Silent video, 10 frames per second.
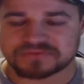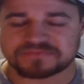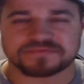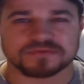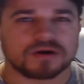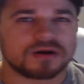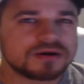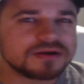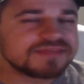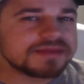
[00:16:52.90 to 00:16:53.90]

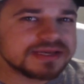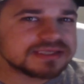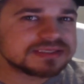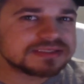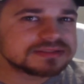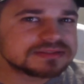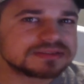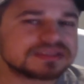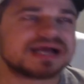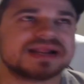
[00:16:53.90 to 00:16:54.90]
flaw, if that makes sense.
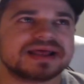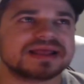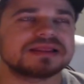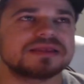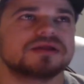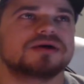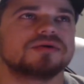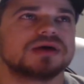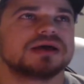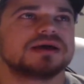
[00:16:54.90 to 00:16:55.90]
Not, uh, you
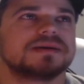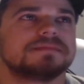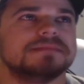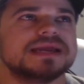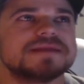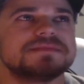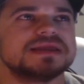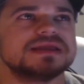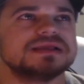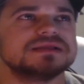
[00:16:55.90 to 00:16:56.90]
know,
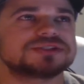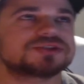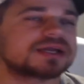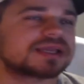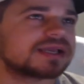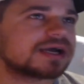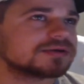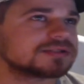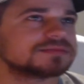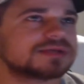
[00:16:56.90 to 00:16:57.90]
maybe striking
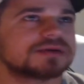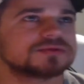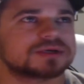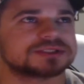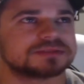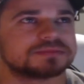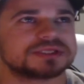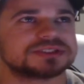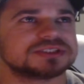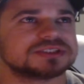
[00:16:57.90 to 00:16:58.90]
out sometimes, watching
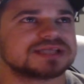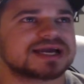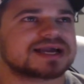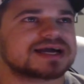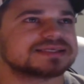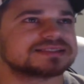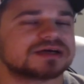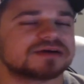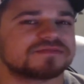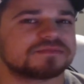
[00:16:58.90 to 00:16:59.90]
pitches, that kind of
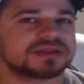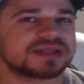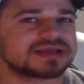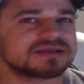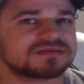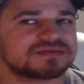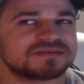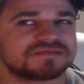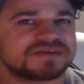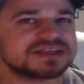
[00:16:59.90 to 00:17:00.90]
stuff. But like
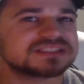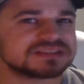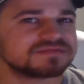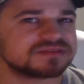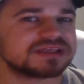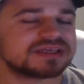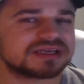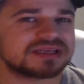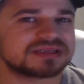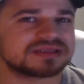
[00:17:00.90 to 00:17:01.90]
defensively,
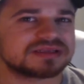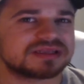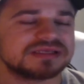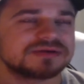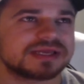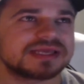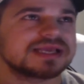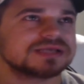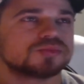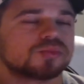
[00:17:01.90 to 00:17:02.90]
uh, he okay,
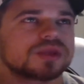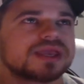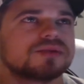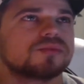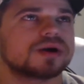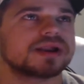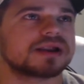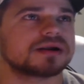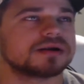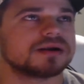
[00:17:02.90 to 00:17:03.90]
he has, he had one
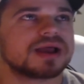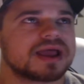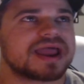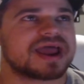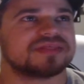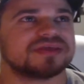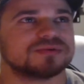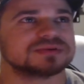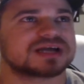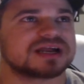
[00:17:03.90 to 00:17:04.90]
error, and it
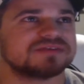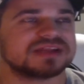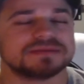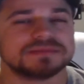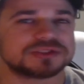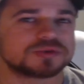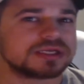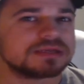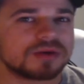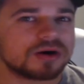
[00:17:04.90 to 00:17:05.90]
was kind of an in
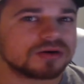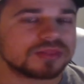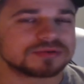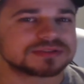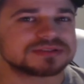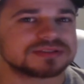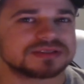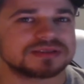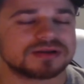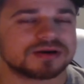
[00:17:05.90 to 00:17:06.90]
between ball that was, uh,
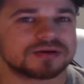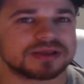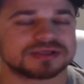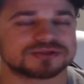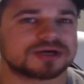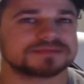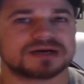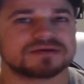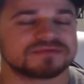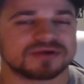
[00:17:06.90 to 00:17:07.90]
you know, it dropped
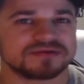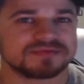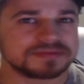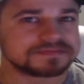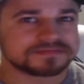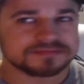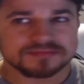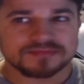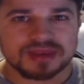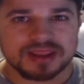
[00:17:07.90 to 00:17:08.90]
out in front of him.
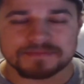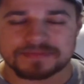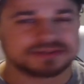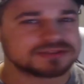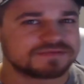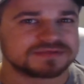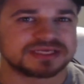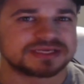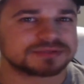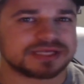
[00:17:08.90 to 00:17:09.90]
Bounced off his
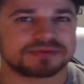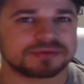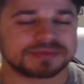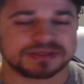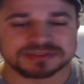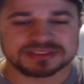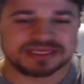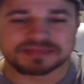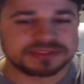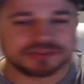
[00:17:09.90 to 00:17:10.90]
leg. It was kind of, but it was an
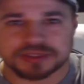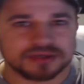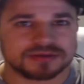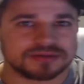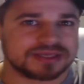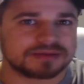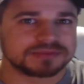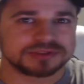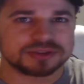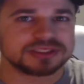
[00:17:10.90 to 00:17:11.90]
in betweener. Like
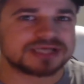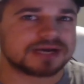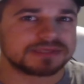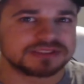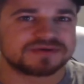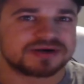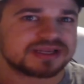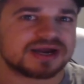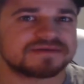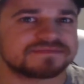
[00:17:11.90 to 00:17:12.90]
during the time, he's very
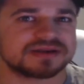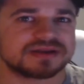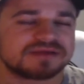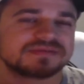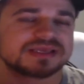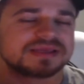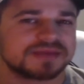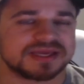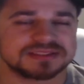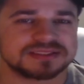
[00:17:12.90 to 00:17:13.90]
confident in everything he
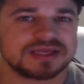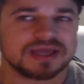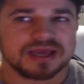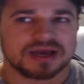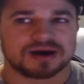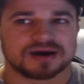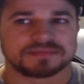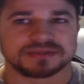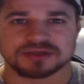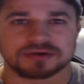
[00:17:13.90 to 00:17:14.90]
makes.
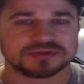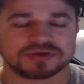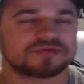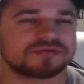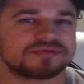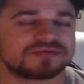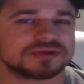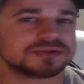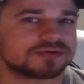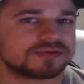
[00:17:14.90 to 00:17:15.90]
Um, he's always all over the
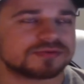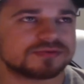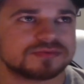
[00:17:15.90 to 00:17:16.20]
field. So,